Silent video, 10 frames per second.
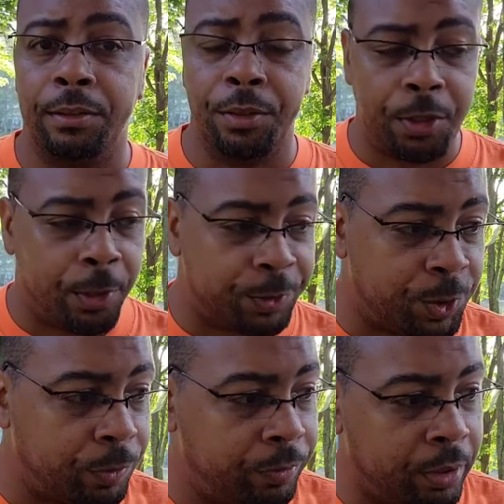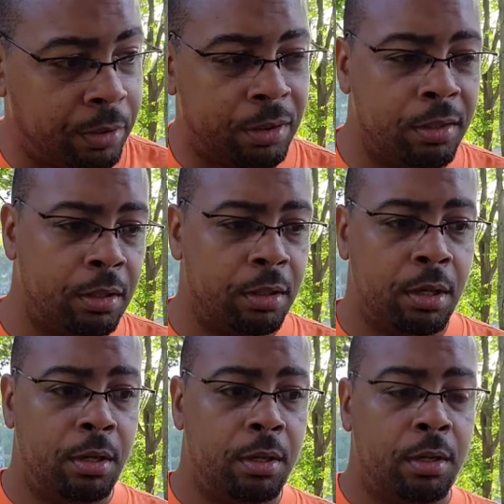You go to the rear
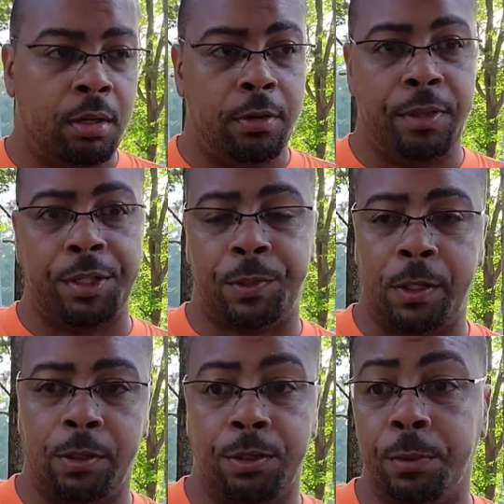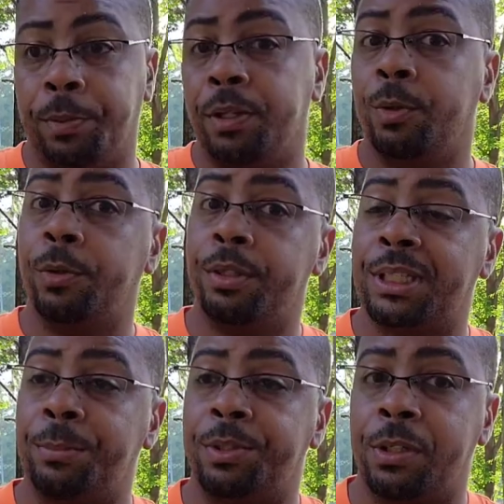of that trailer, depending on the
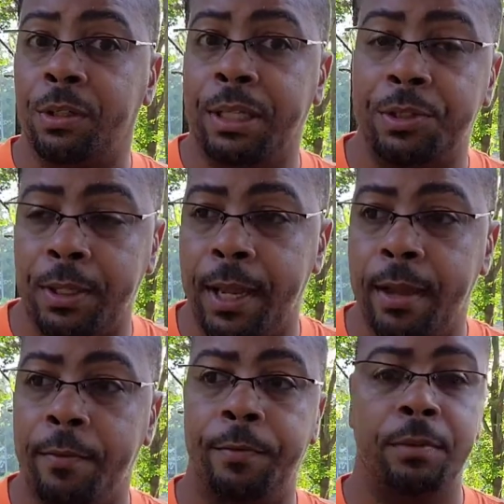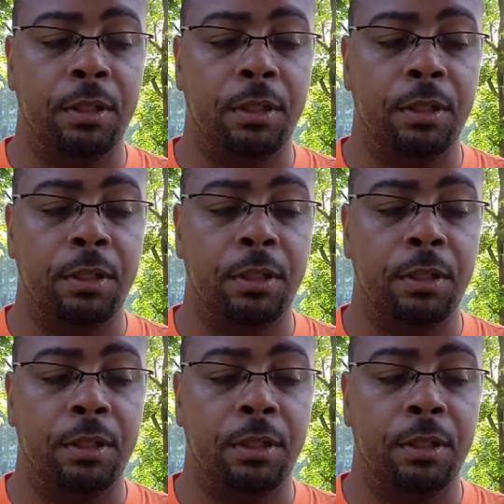type of trailer that you have.